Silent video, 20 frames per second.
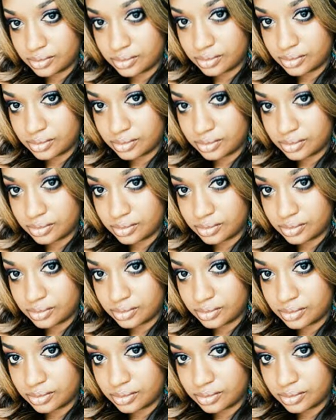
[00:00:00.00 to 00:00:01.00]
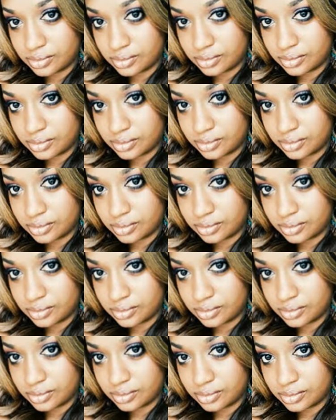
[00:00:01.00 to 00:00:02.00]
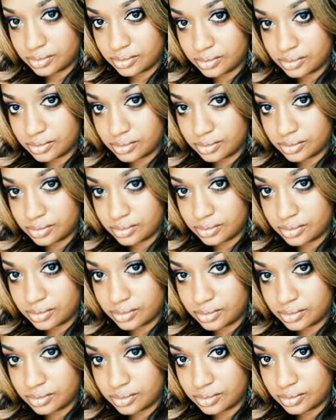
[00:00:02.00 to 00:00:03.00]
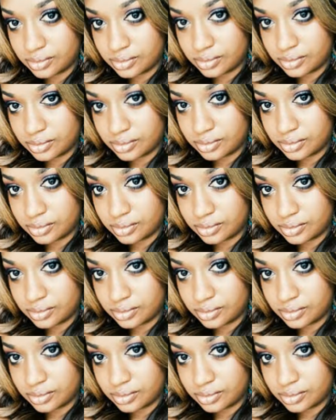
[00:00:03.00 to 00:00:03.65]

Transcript: This person isn't speaking.